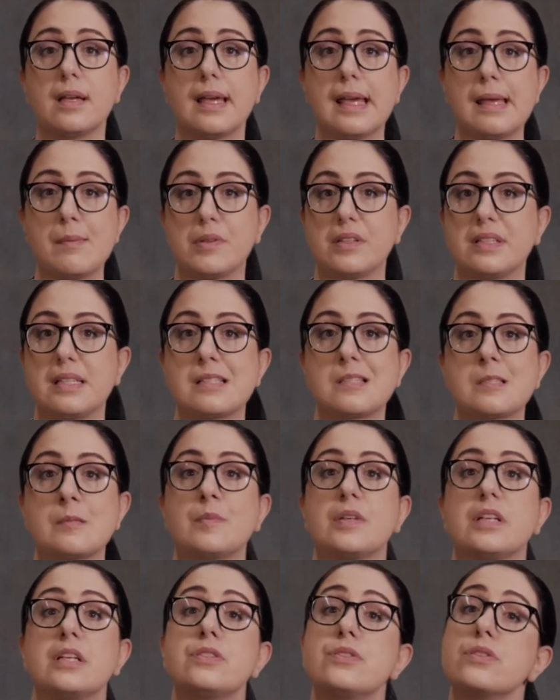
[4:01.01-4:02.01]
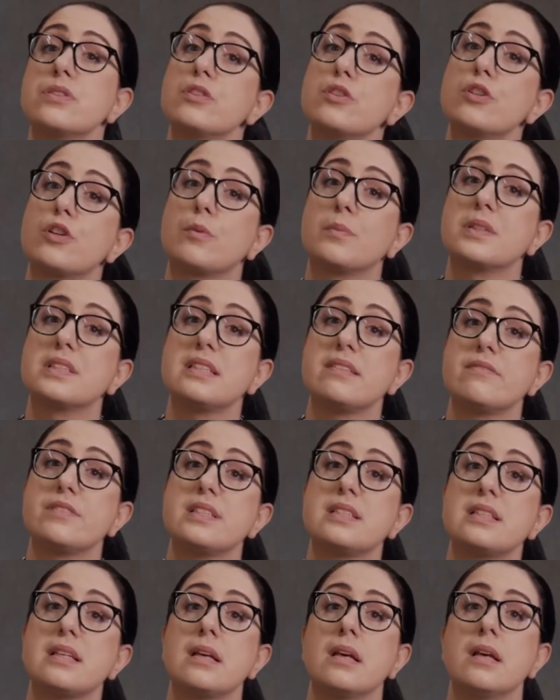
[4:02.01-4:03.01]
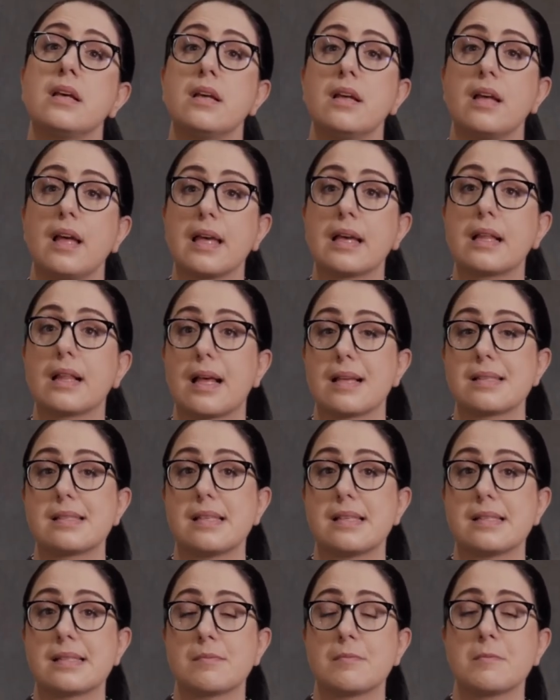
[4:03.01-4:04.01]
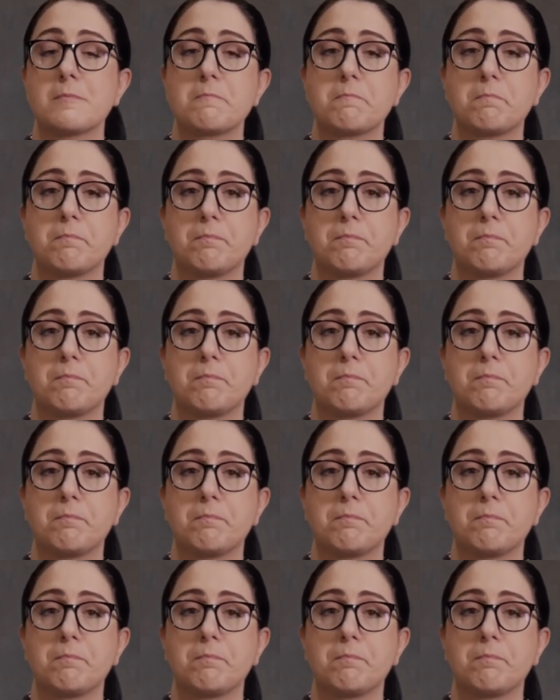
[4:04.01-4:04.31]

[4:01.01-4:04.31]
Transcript: ableism, heteronormativity, and classism.